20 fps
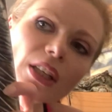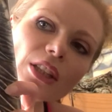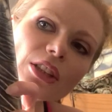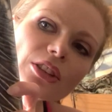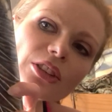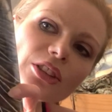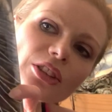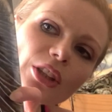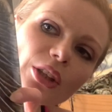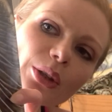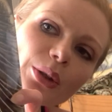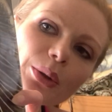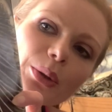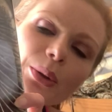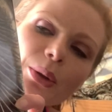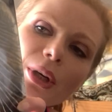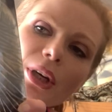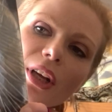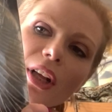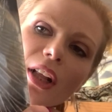
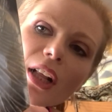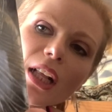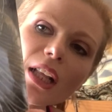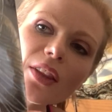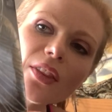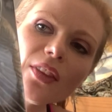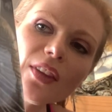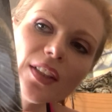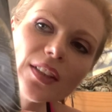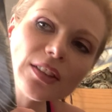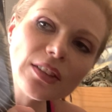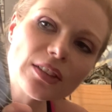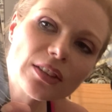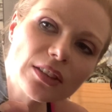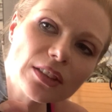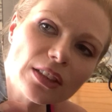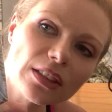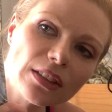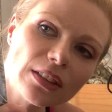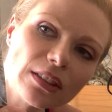So this
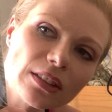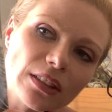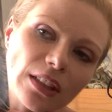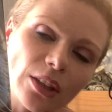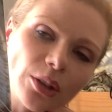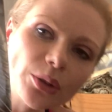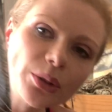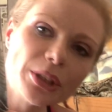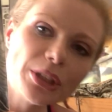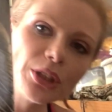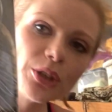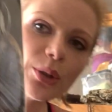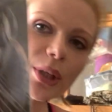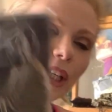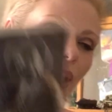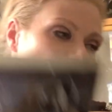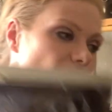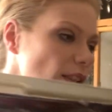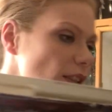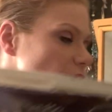is a really
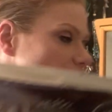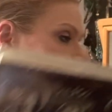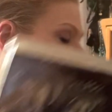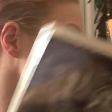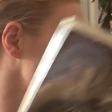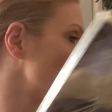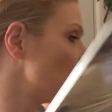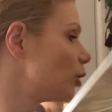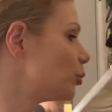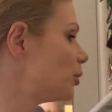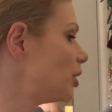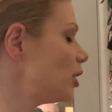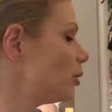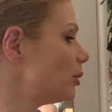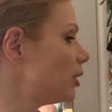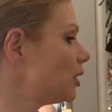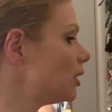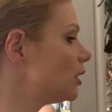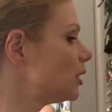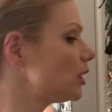great
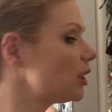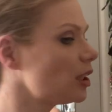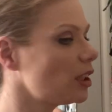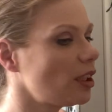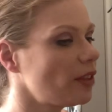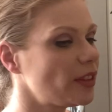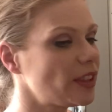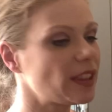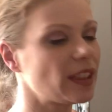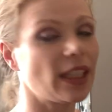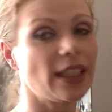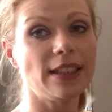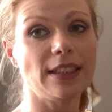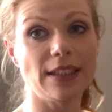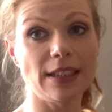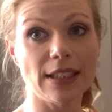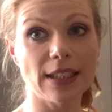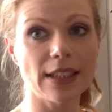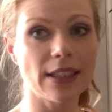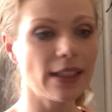image to give us an
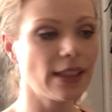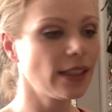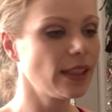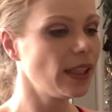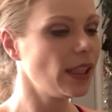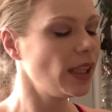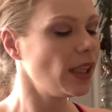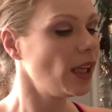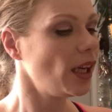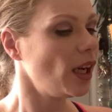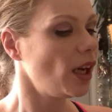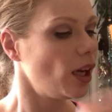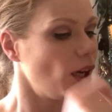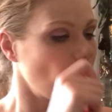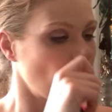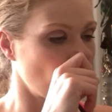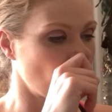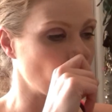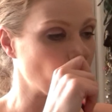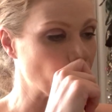idea
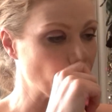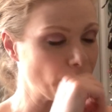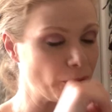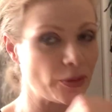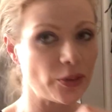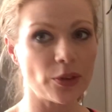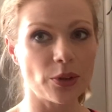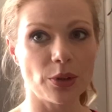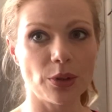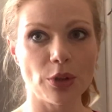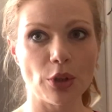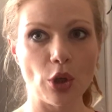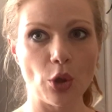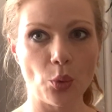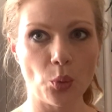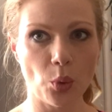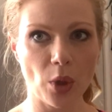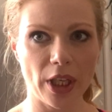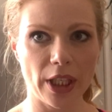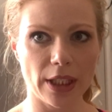of
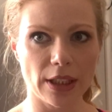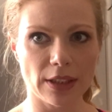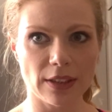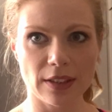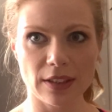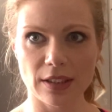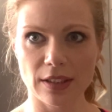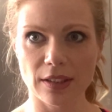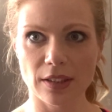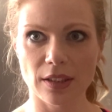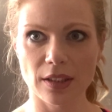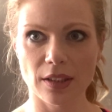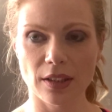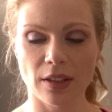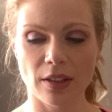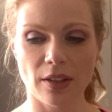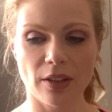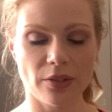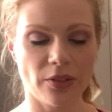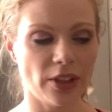what
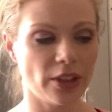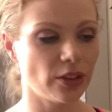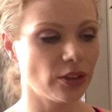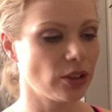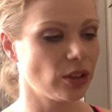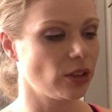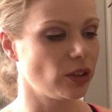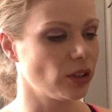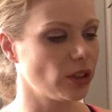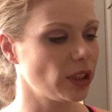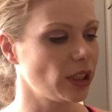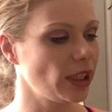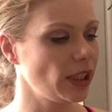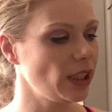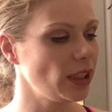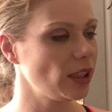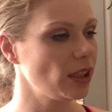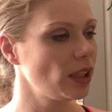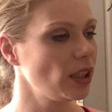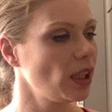the veils could look
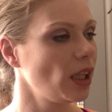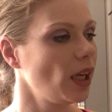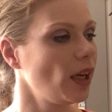like.